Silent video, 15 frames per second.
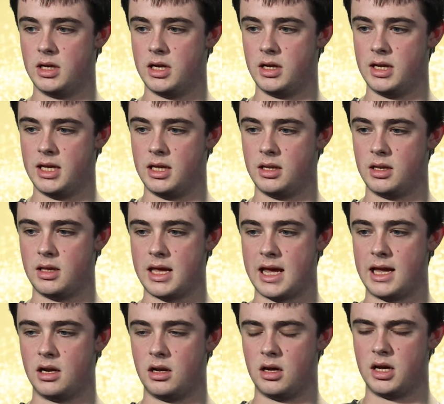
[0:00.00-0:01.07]
and in
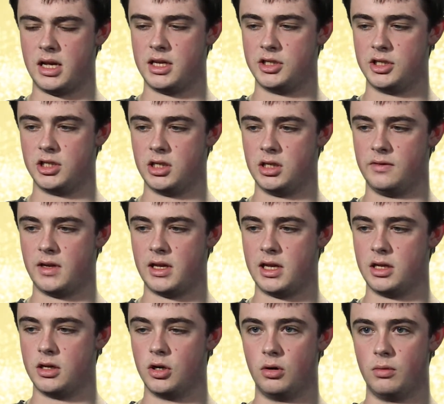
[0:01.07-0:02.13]
that, I achieved
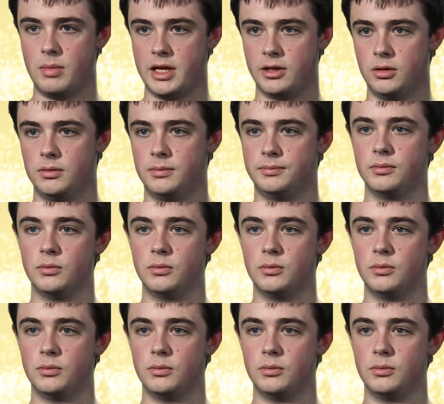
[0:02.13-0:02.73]
a gold medal,